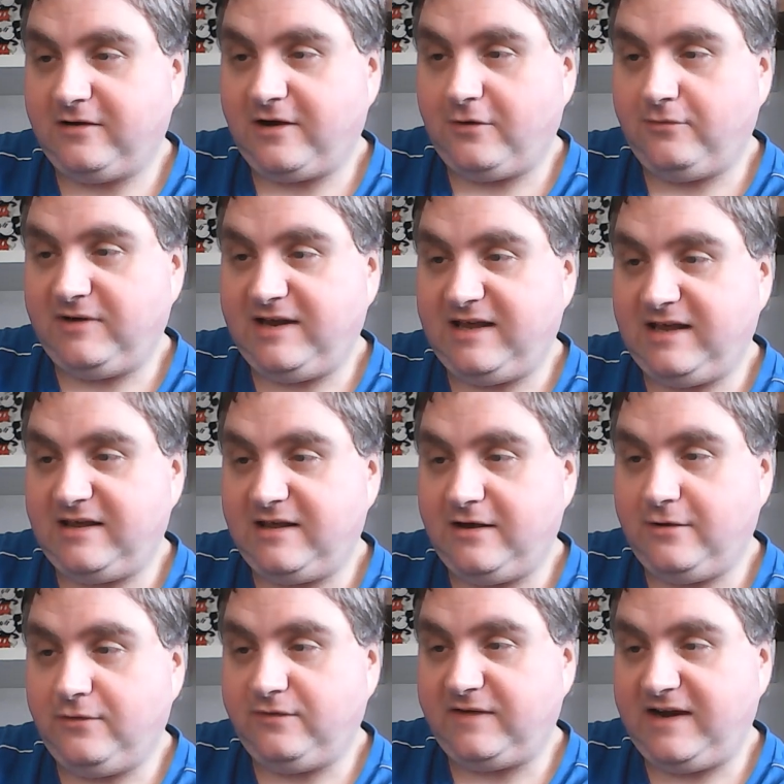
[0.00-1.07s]
only
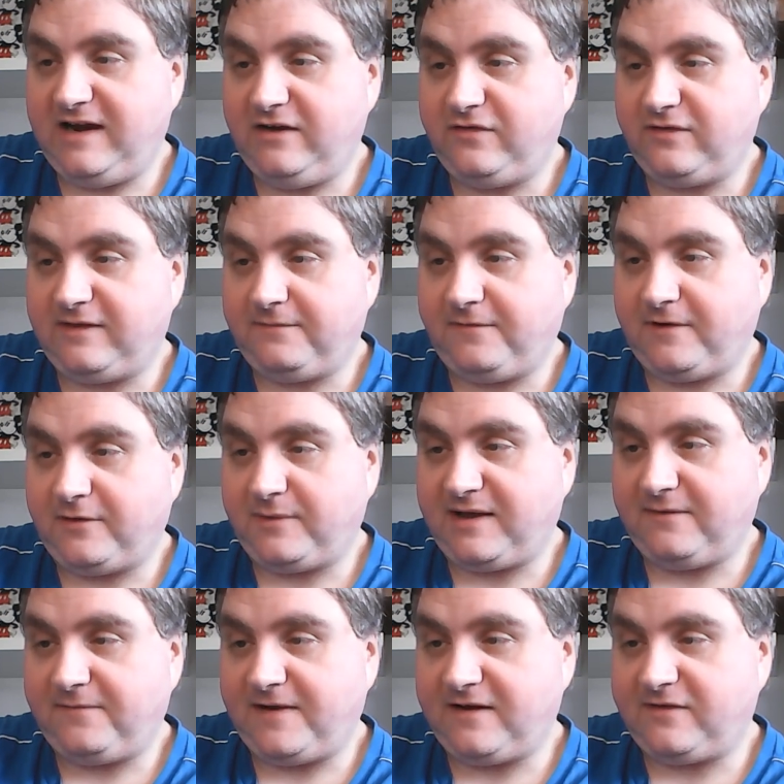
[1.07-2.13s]
use each of the following
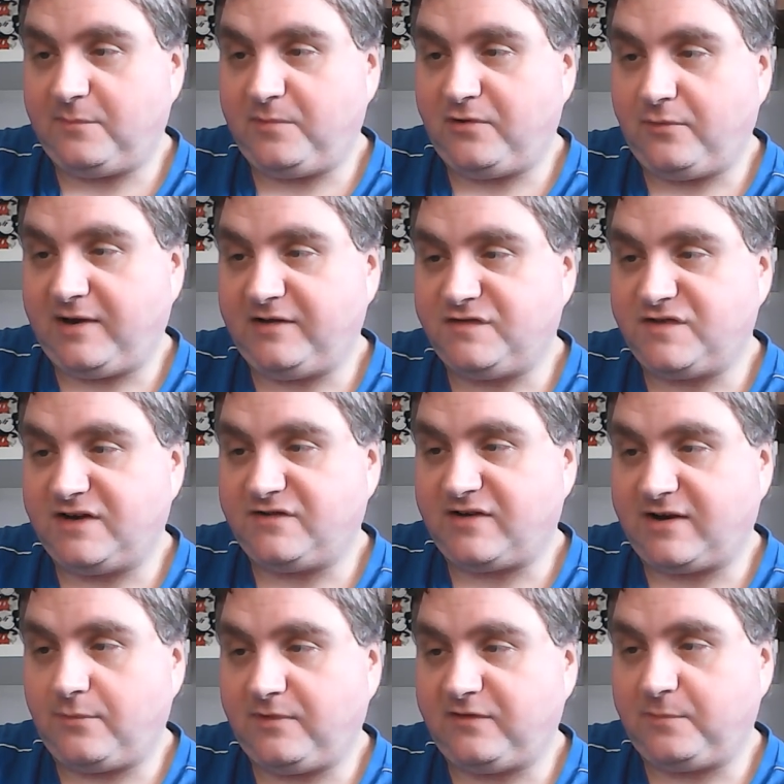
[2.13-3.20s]
effects of Blue Eyes Jet
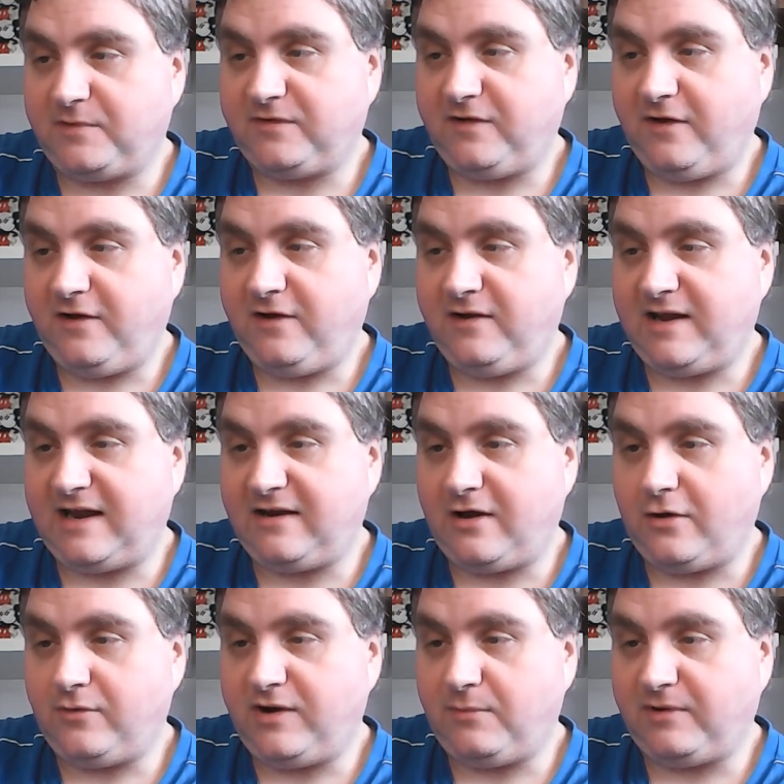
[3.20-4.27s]
Dragon once per turn, and
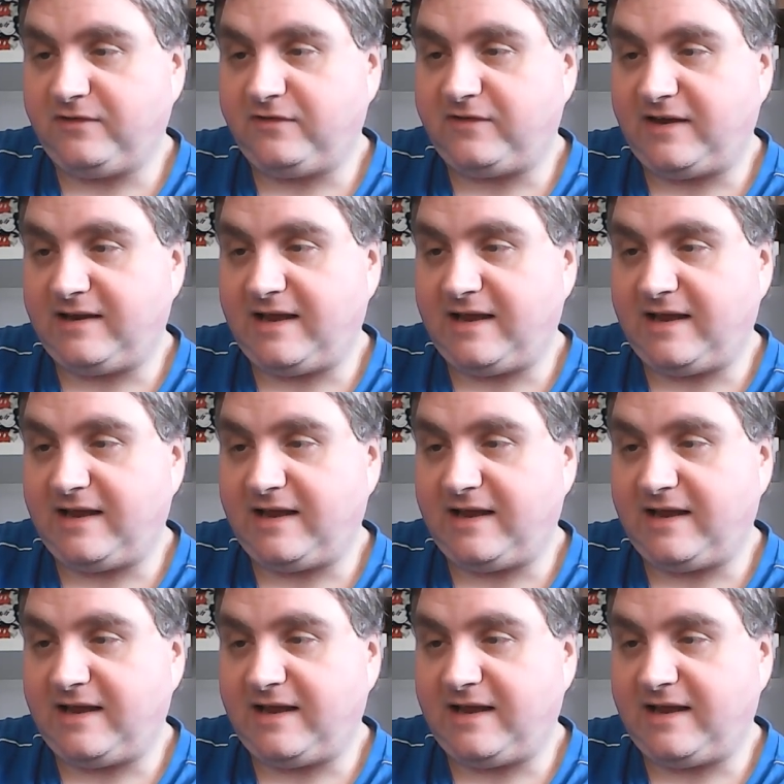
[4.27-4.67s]
only once.